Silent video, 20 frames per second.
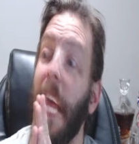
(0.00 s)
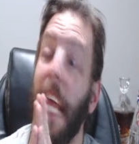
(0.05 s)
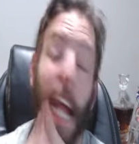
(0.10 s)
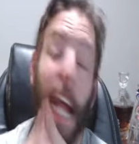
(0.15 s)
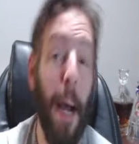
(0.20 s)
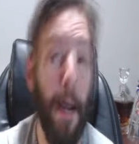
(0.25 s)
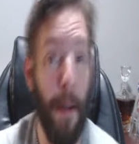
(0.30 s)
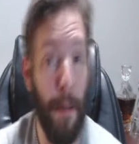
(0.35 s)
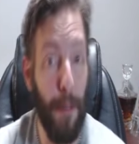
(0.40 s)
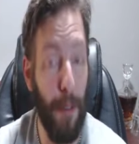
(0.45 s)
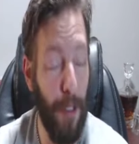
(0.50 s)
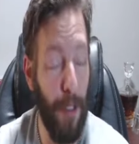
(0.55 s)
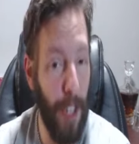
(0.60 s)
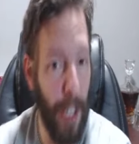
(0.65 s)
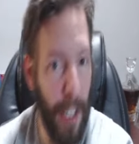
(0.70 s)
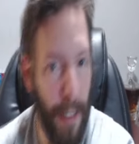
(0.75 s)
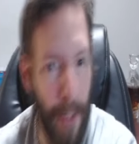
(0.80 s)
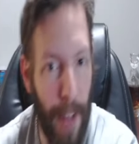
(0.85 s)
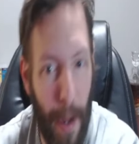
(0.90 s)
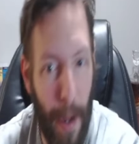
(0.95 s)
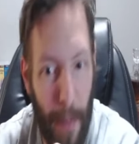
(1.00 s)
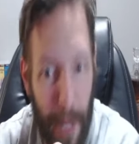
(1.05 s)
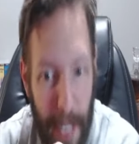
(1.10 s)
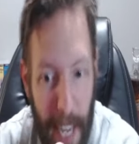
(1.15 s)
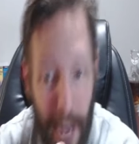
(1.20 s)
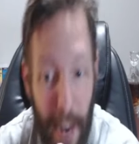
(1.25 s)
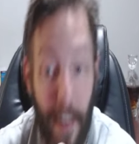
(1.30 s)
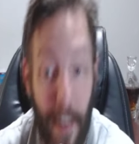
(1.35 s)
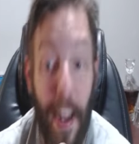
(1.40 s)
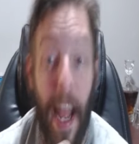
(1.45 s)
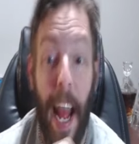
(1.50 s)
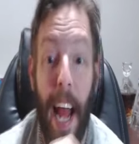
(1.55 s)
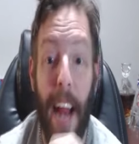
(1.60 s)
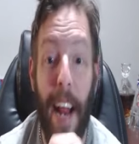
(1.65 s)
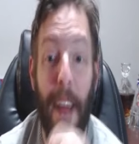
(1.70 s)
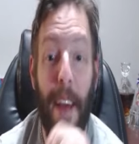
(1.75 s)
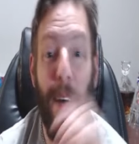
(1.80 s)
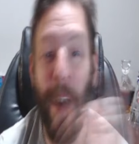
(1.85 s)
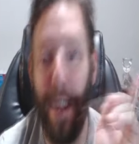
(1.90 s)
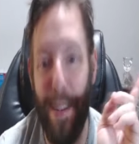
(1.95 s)
Yeah, I'm just going to leave that one there.
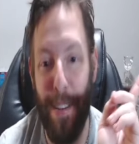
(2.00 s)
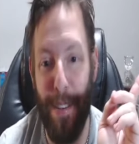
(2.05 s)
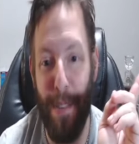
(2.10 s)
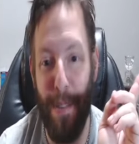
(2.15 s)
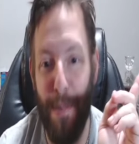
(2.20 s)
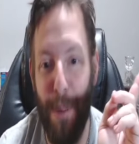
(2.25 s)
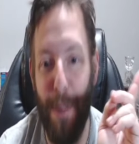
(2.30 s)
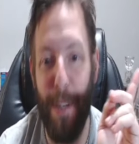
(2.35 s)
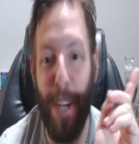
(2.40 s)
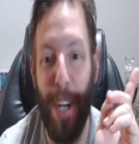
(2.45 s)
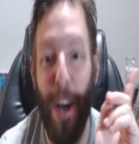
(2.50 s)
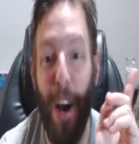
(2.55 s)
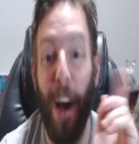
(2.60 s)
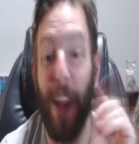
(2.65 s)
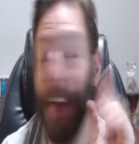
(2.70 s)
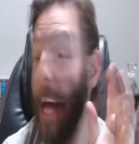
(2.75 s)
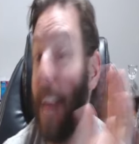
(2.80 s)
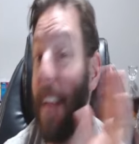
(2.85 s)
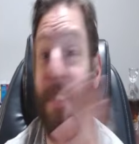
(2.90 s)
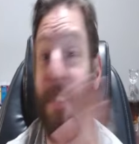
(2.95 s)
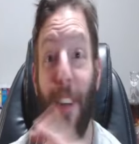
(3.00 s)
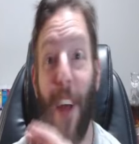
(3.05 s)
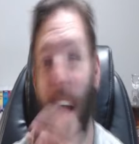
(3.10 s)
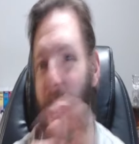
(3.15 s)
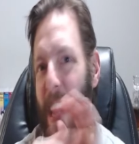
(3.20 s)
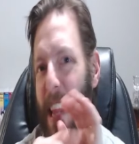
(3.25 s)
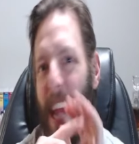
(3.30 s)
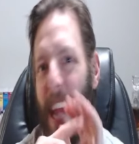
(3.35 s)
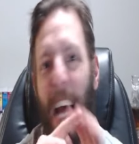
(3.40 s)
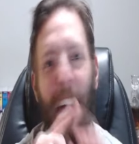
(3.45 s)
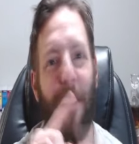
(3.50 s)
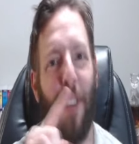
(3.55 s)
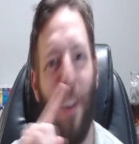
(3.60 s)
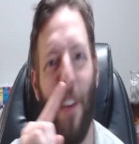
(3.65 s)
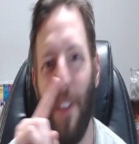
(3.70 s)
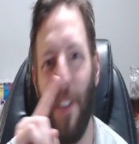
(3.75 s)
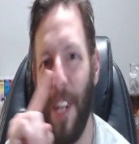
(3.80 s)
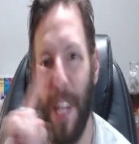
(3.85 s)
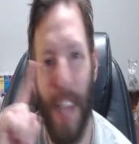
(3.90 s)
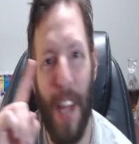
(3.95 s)
Anyways, moving on. That's
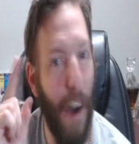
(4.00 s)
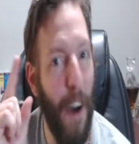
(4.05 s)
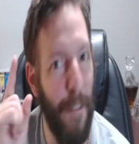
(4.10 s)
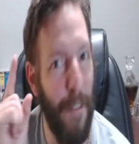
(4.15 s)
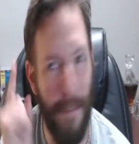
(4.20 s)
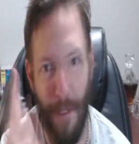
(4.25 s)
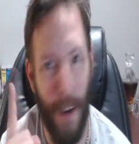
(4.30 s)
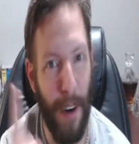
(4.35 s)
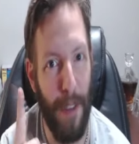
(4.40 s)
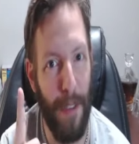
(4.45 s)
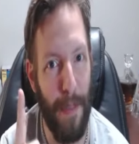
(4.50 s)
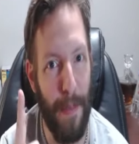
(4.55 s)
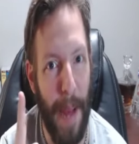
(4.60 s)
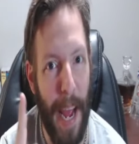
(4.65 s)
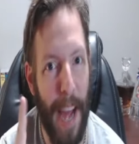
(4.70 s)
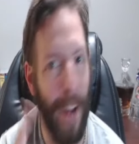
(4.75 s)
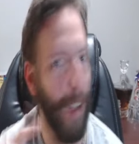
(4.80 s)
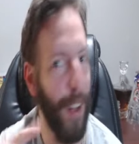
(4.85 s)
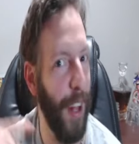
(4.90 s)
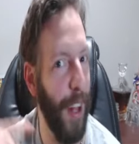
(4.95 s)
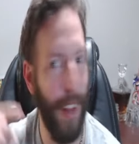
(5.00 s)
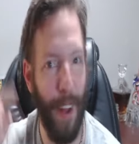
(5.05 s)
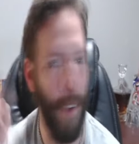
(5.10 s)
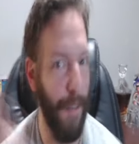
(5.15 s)
only the first panel of the